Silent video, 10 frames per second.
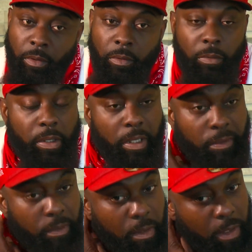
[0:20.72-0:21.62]
Well,
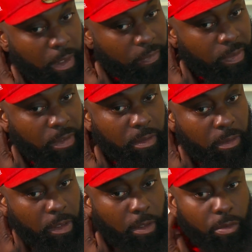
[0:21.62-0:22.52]
definitely ever since
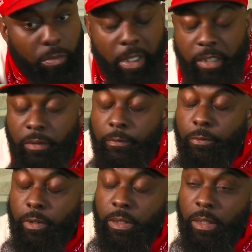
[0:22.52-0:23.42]

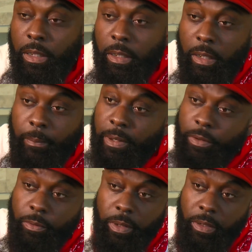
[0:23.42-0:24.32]
2014, I've been
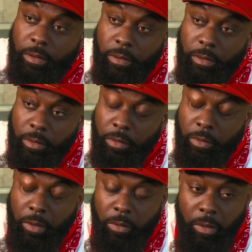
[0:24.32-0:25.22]
doing this. You
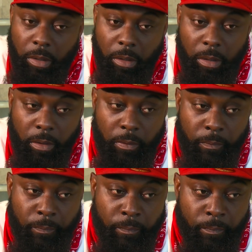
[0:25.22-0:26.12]
know,
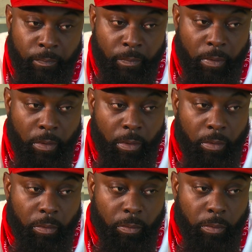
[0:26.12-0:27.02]

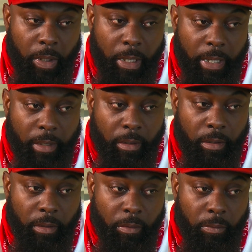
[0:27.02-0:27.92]
we had
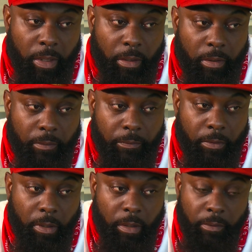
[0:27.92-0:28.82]
went out there
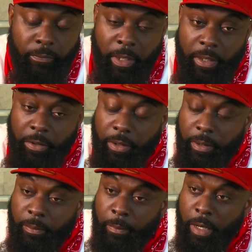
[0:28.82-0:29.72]
for Vonder
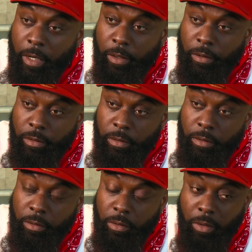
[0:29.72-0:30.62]
Myers.
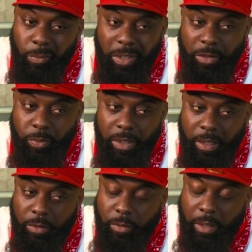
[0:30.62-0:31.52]
You know, we just reach
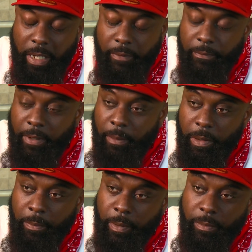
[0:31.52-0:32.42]
out to a lot of
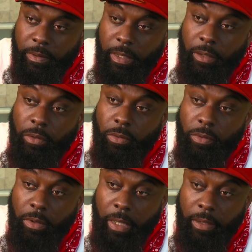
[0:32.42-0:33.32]
family members that
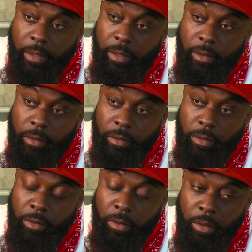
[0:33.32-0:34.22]
lose like that.
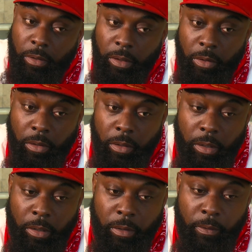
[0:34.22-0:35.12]
You
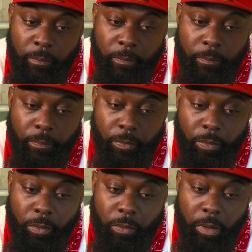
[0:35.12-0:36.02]
know,
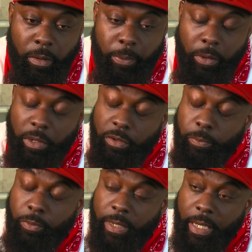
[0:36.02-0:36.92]
through police
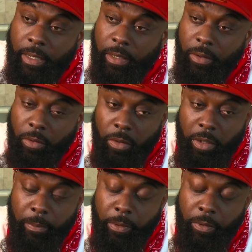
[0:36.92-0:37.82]
brutality or
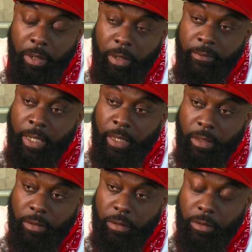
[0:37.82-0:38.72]
community
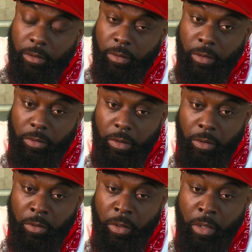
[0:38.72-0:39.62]
violence. You know,
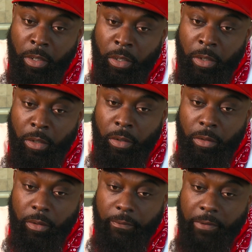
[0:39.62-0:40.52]
so
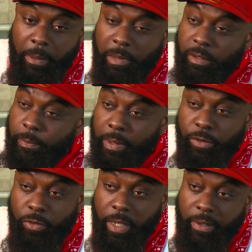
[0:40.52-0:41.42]
the family's been
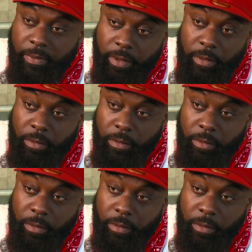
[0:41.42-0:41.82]
traveling.